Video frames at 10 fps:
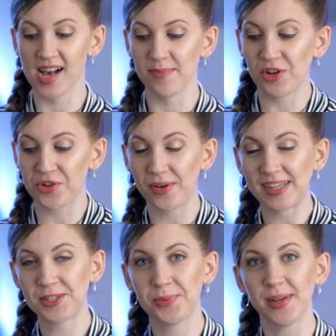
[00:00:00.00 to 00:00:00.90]
You're
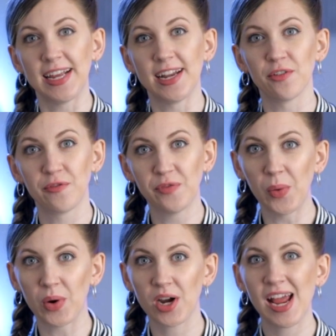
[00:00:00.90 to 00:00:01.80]
going to need
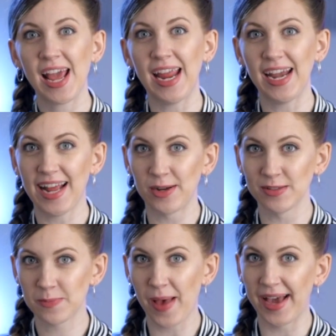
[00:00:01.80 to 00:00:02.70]
4
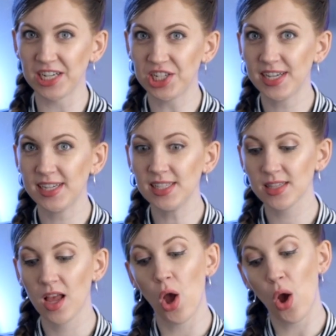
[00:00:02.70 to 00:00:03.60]
8-ounce packages
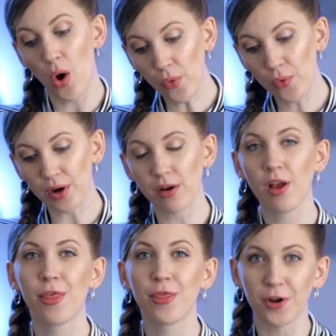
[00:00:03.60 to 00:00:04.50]
or
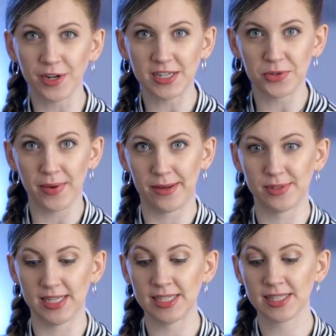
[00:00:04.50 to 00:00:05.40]
32
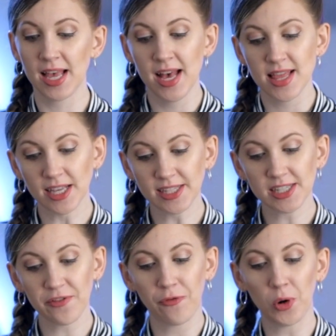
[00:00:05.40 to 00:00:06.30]
ounces. This is
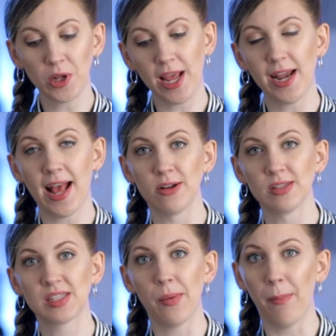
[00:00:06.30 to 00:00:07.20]
a
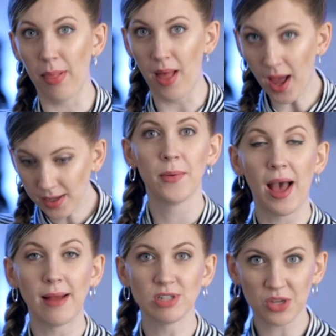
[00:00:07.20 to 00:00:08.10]
48-ounce block.
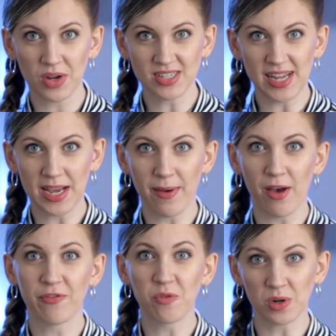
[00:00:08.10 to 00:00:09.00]
I'm just going to take
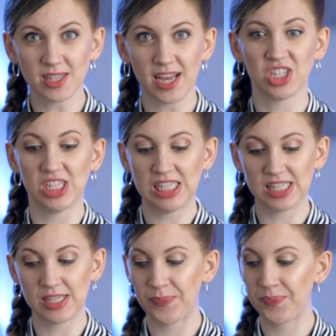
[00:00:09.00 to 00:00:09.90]
about 4
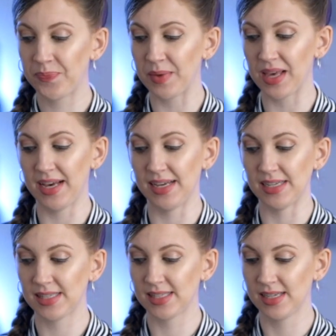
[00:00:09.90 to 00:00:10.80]
sections
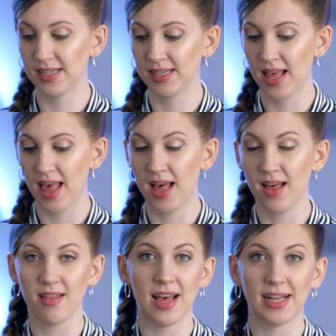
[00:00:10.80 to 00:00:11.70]
because
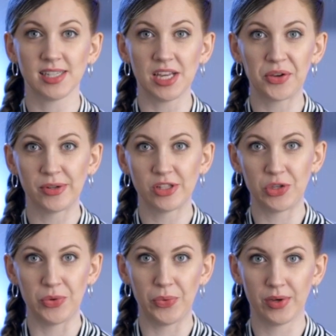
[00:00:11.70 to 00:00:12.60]
that's equal
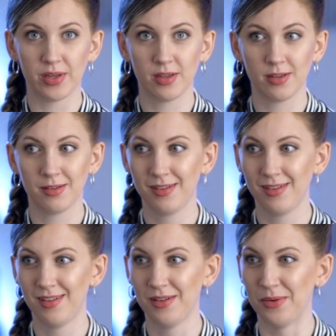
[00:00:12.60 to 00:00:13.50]
to,
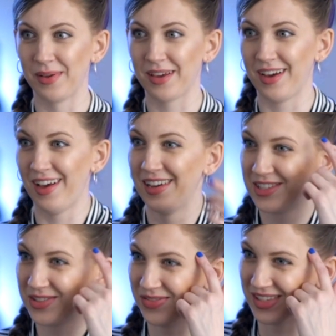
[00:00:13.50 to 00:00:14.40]
oh my
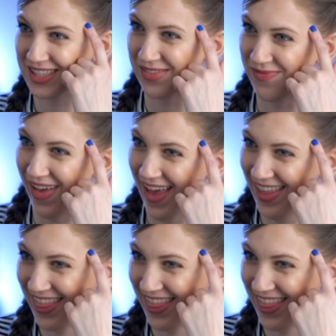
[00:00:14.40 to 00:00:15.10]
gosh, what's the math?